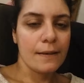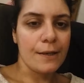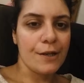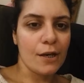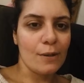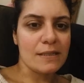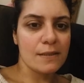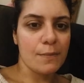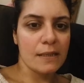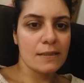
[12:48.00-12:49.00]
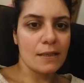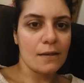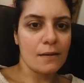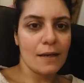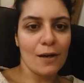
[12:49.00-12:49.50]
it doesn't
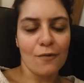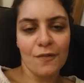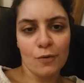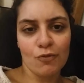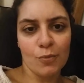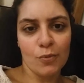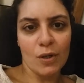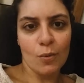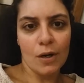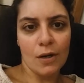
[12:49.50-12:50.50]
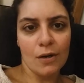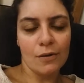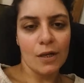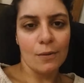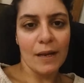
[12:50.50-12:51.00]
matter how vulnerable you
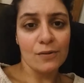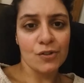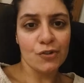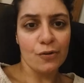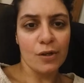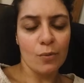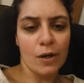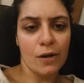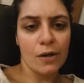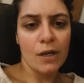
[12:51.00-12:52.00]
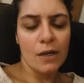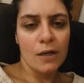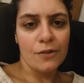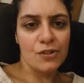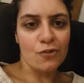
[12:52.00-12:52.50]
are, how strong you are.
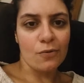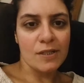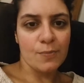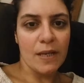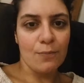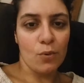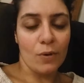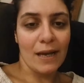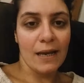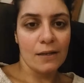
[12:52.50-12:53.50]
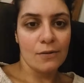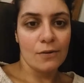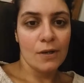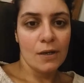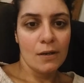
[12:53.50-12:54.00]
The strongest people
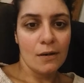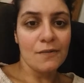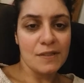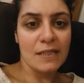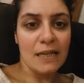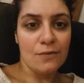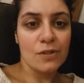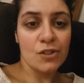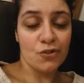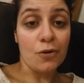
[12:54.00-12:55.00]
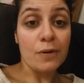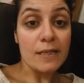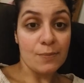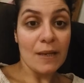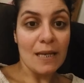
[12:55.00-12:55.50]
can. I've seen the
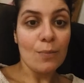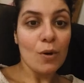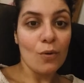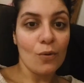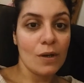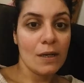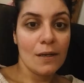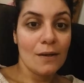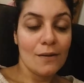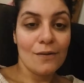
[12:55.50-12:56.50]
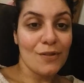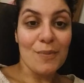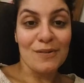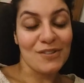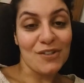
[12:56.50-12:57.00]
strongest people, the
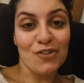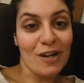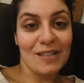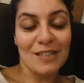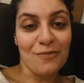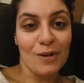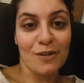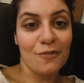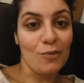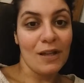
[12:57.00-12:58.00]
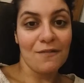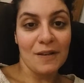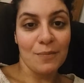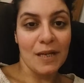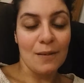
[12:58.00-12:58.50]
most attractive, wonderful,
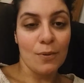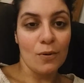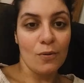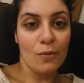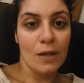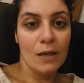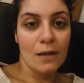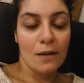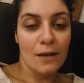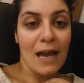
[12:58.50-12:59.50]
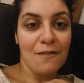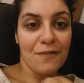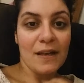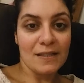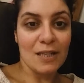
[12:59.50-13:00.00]
loving people,
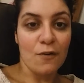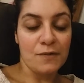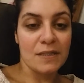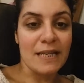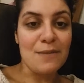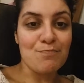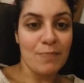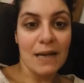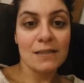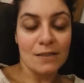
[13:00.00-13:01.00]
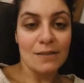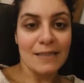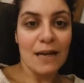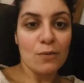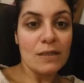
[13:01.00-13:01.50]
have their self-esteem battered
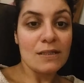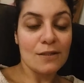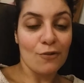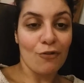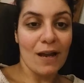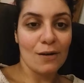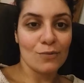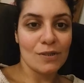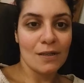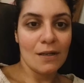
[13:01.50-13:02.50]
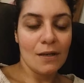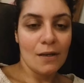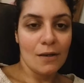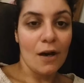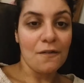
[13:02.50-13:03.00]
down into the ground
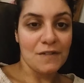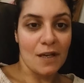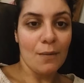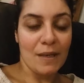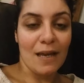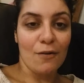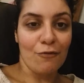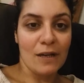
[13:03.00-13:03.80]
after coming out of